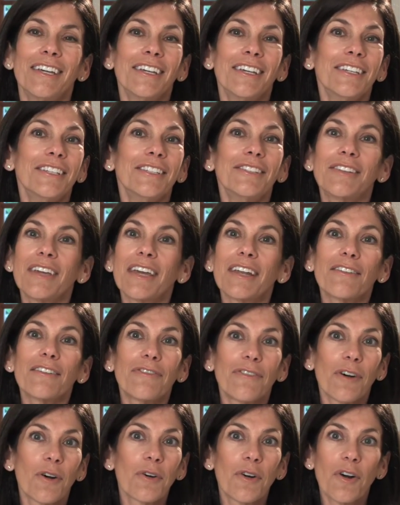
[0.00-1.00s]
you get a
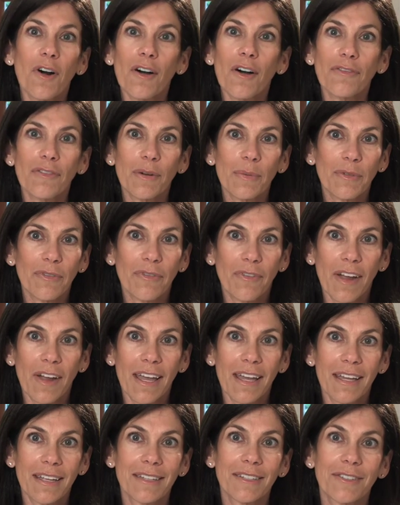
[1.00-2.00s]
phone call from a
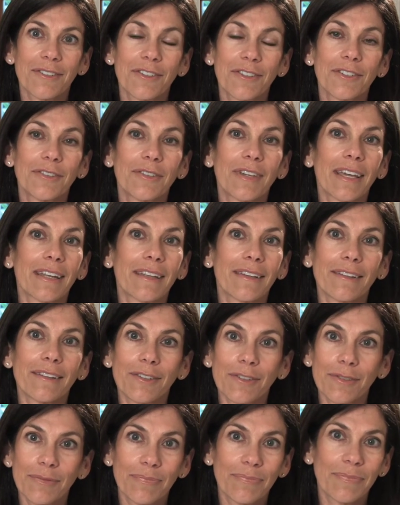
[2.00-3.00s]
friend, or you get a
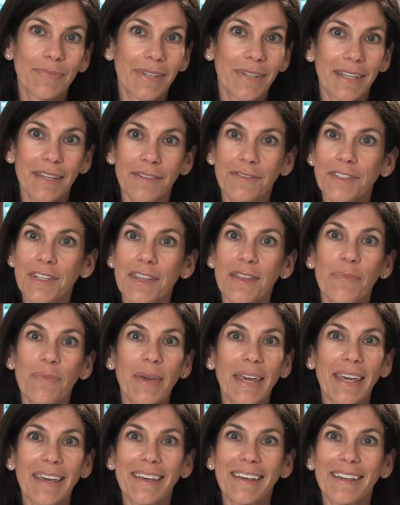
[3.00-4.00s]
little gift in the
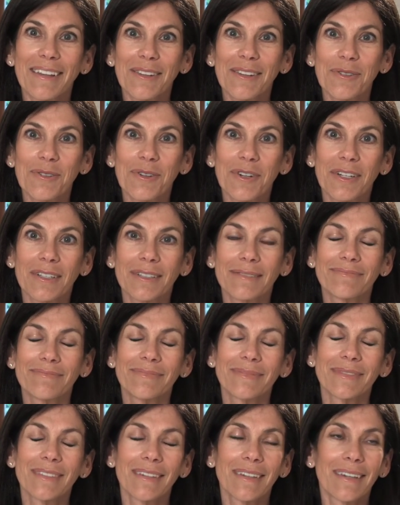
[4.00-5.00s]
mail, or
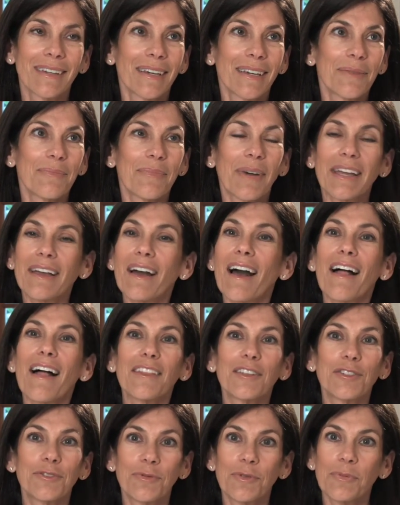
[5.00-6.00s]
My
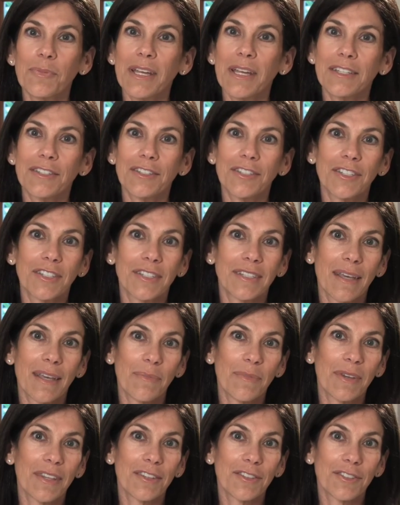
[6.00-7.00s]
college roommates just sent
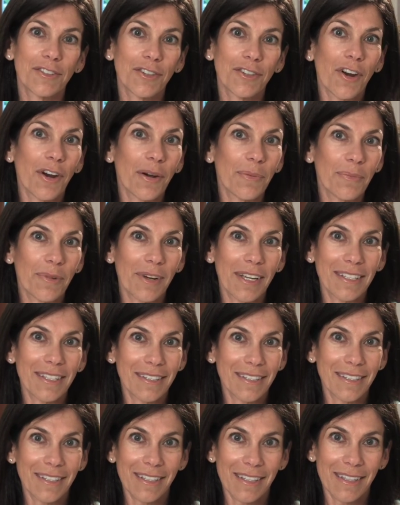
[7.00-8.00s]
me this charm
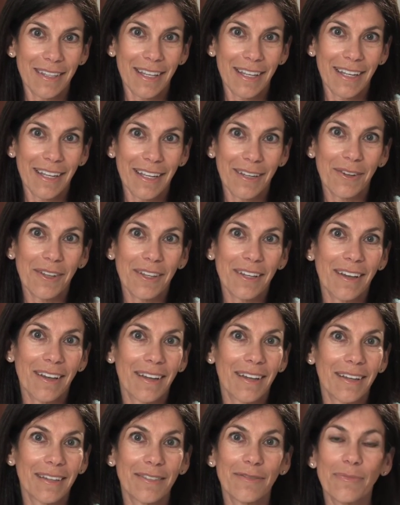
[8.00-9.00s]
bracelet that had all
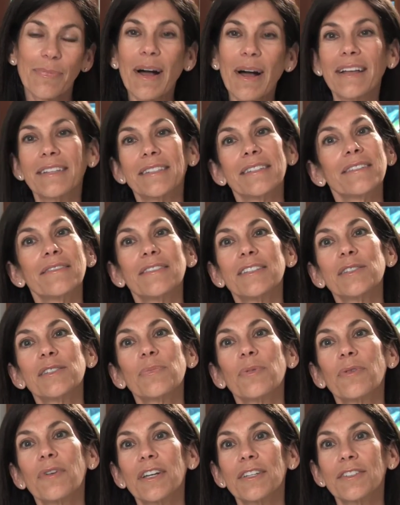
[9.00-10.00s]
kind of positive,
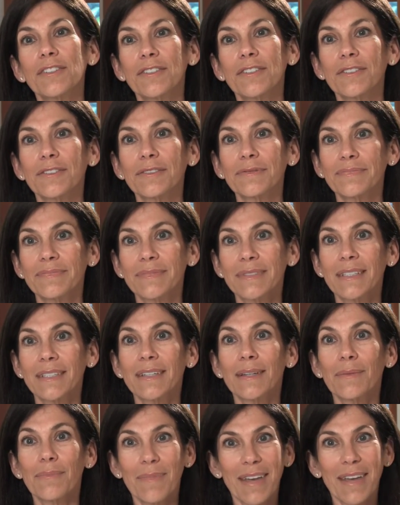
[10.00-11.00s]
inspirational
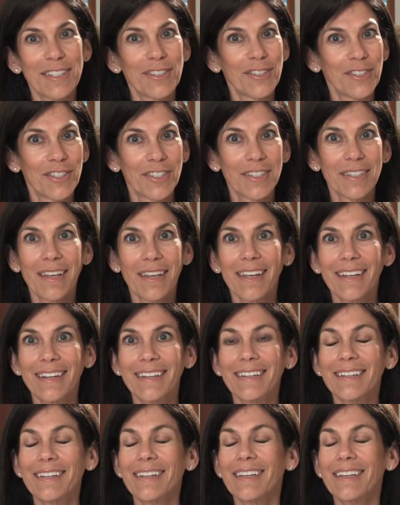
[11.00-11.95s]
messages on it.